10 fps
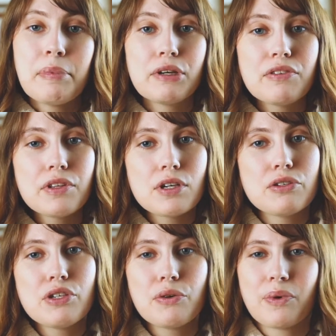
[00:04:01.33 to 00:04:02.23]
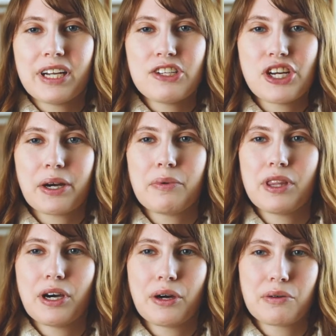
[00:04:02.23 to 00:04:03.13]
Both of those you'd want to check
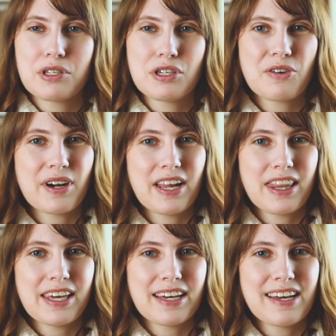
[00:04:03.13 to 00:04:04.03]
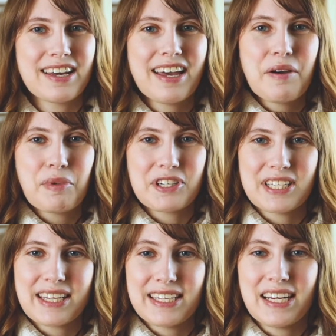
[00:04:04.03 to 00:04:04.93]
with the host or the
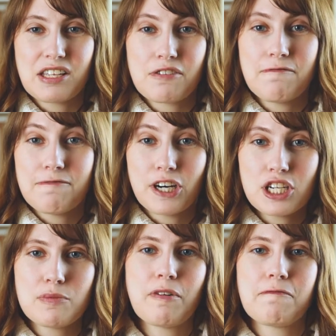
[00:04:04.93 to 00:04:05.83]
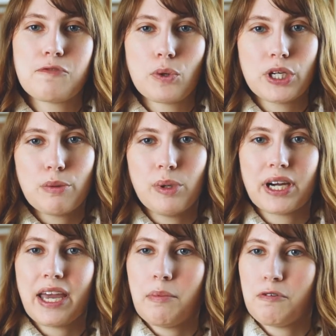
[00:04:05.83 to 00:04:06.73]
person at the desk first before you
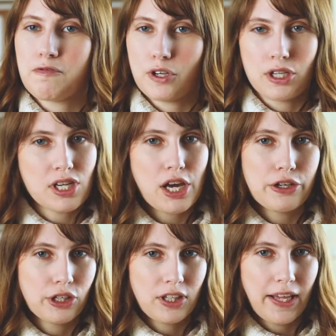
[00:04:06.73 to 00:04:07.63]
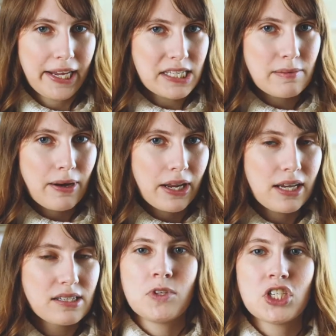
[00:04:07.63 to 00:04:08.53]
book it and before you tell your client about
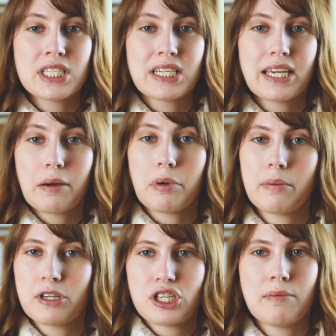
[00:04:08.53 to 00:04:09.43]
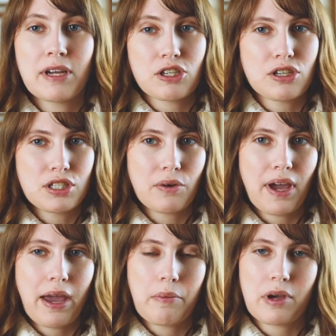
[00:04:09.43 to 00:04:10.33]
it, just to get permission and make sure it's
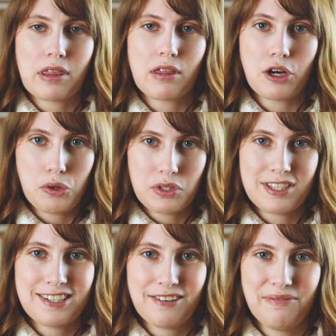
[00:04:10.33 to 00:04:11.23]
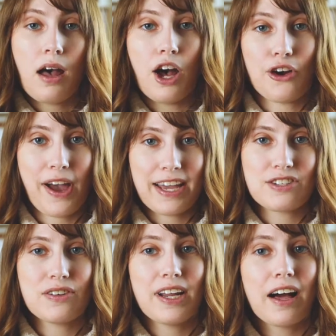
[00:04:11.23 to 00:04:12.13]
okay with the host. Okay,
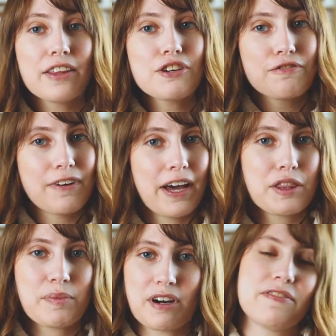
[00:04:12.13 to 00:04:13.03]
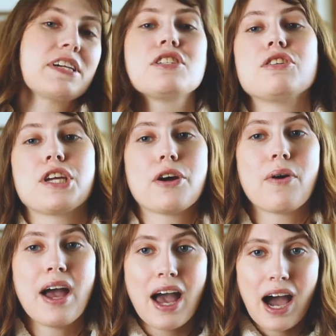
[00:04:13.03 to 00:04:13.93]
so now that you've found the perfect
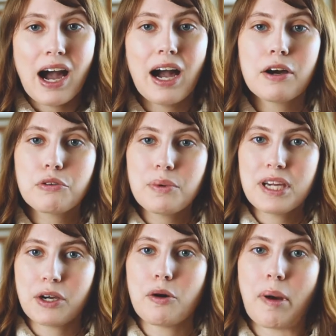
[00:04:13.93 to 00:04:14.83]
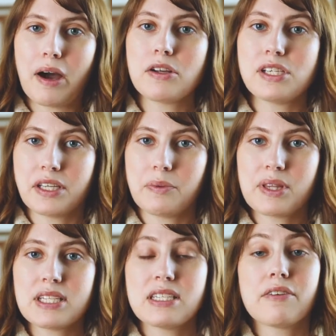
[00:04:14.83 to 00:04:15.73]
studio, how do we go about dealing
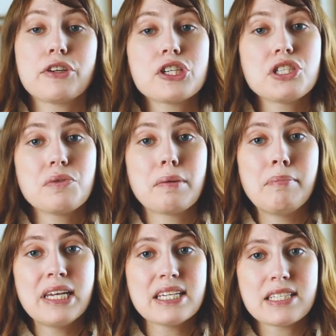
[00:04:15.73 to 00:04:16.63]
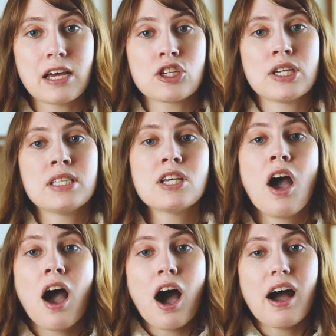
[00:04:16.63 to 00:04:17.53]
with this? Now, if you're just doing mini sessions,
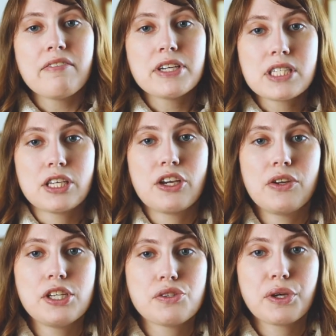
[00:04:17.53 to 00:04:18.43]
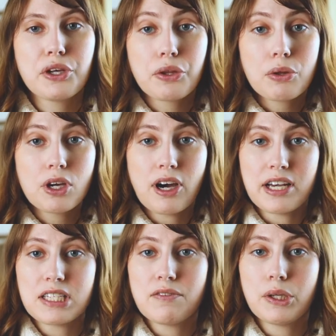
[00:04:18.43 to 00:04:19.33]
obviously you need to include the
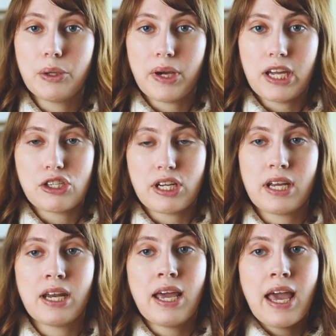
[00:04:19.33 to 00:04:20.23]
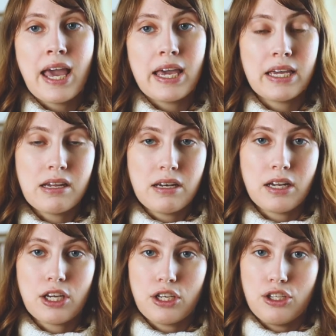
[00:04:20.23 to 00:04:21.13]
cost of the location
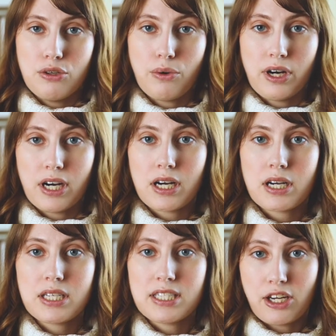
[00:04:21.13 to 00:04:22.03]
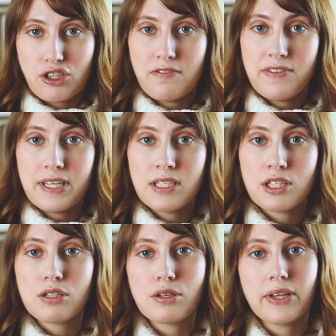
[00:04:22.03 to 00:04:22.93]
in your session
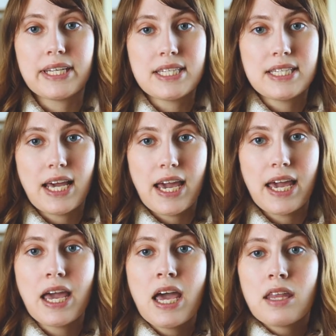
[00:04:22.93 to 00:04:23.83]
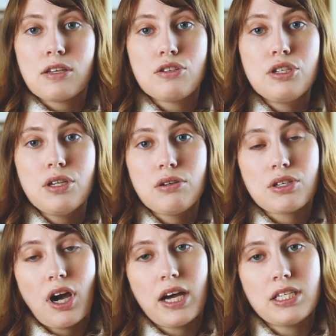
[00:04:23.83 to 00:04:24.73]
fees. So let's say the studio
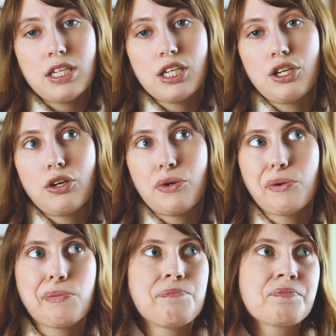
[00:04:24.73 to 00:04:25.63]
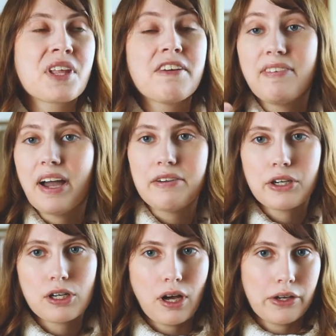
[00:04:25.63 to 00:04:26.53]
is costing you
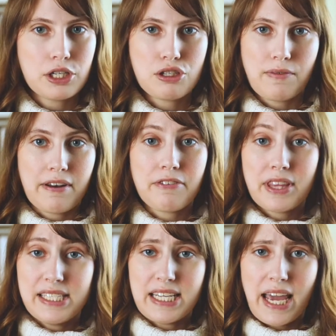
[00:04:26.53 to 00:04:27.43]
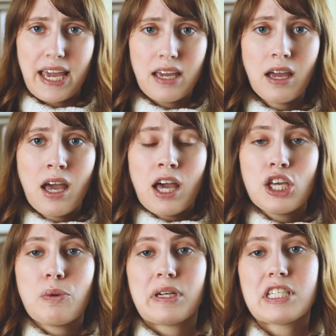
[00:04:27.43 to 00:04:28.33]
$500 to rent for the day.
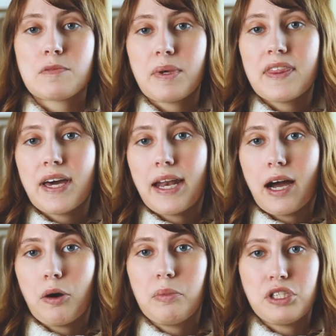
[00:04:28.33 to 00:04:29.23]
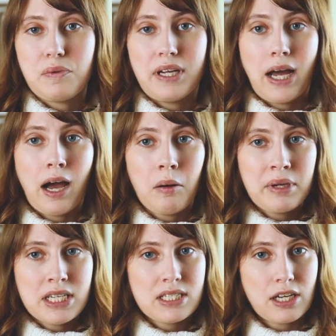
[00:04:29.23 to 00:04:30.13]
You want to split that out between how
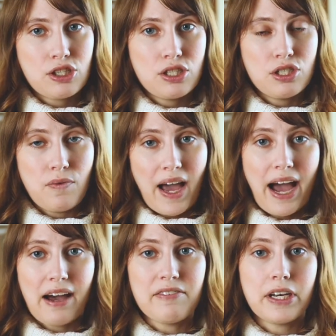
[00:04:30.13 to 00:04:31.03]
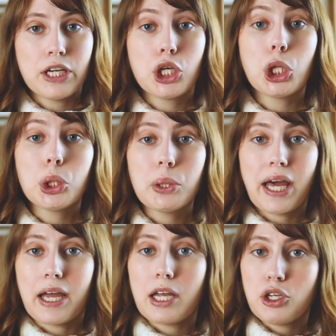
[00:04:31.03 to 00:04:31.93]
many sessions you have and include
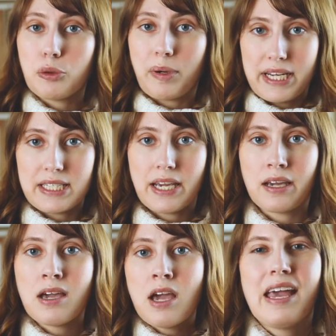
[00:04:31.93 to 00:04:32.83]
that in your pricing.